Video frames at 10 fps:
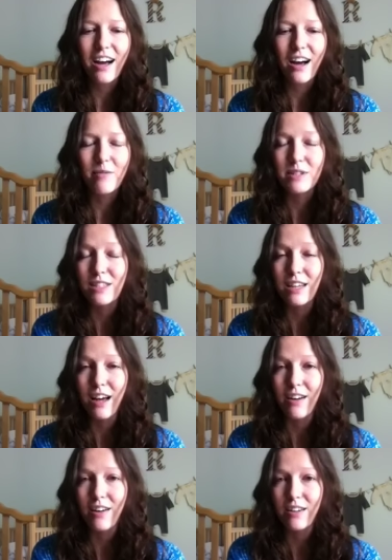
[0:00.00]
obviously,
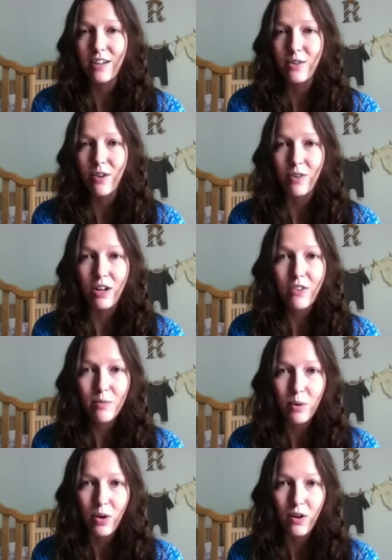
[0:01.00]
uh, you know, never
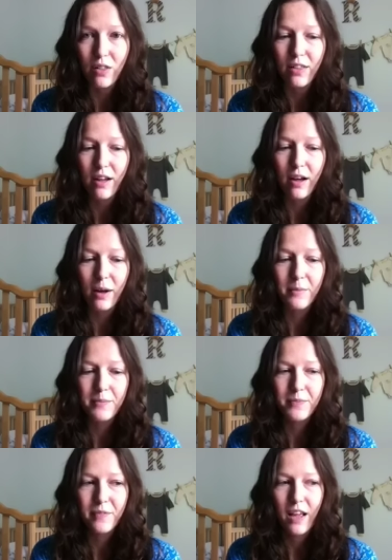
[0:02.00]
giving birth
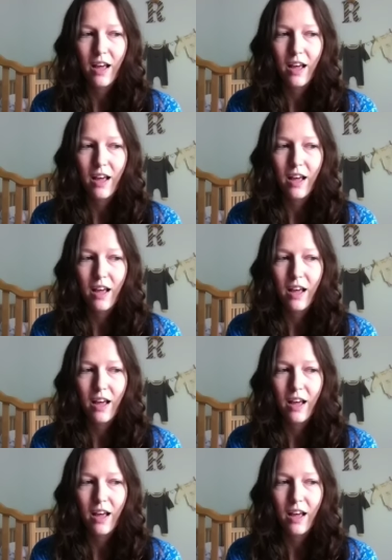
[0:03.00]
um,